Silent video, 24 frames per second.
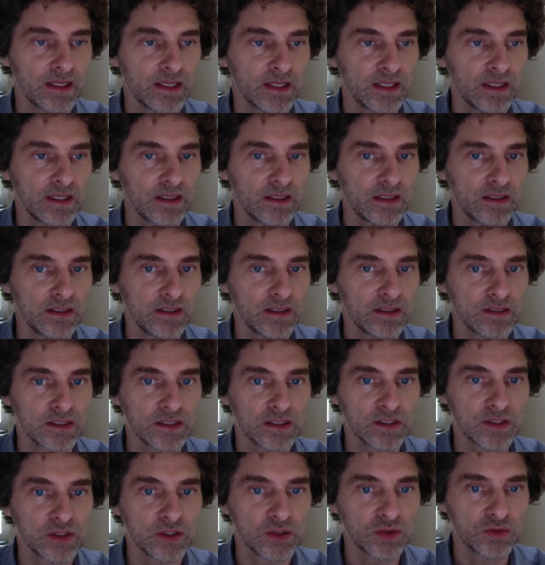And
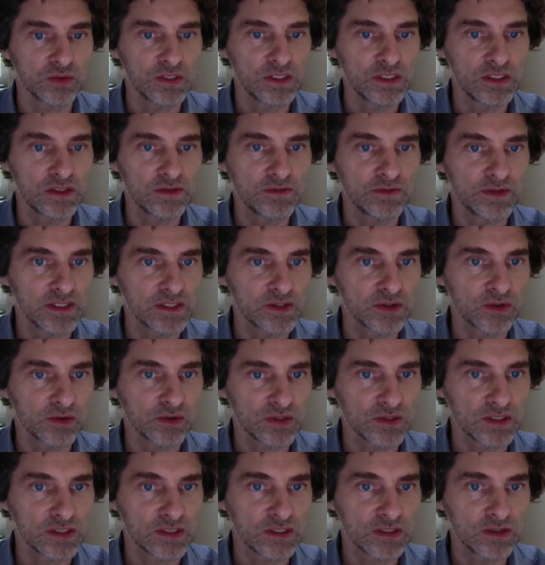so these are things to
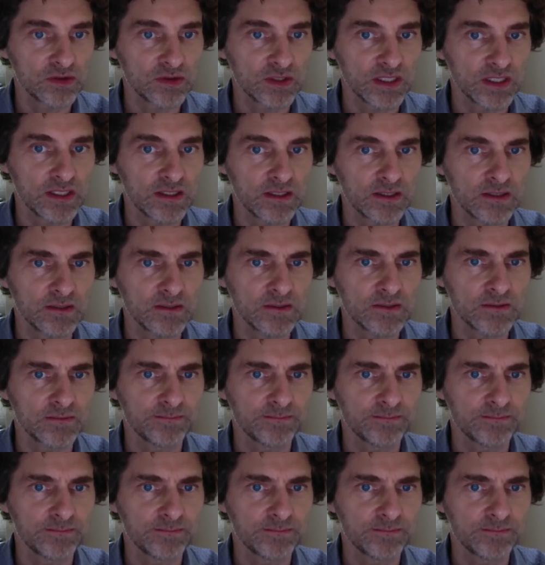consider, and